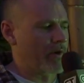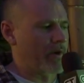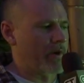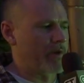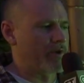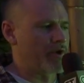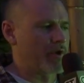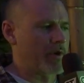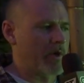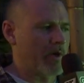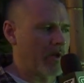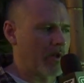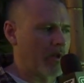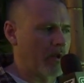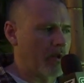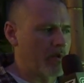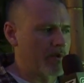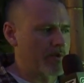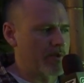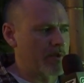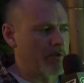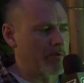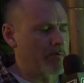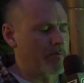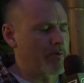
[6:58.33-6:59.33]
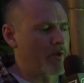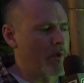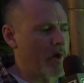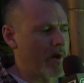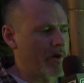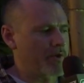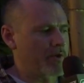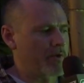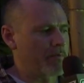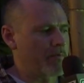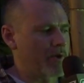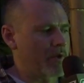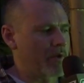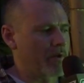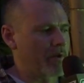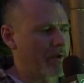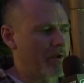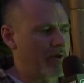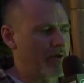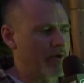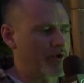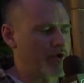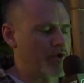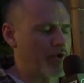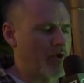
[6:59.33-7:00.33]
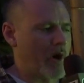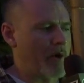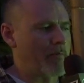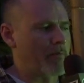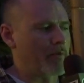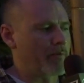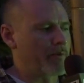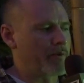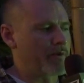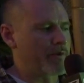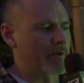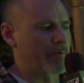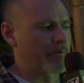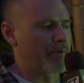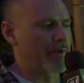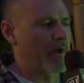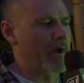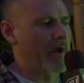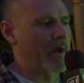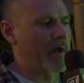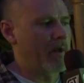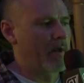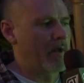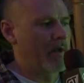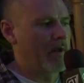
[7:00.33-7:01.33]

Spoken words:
and as you get close to them, you actually begin to hear tribal music play.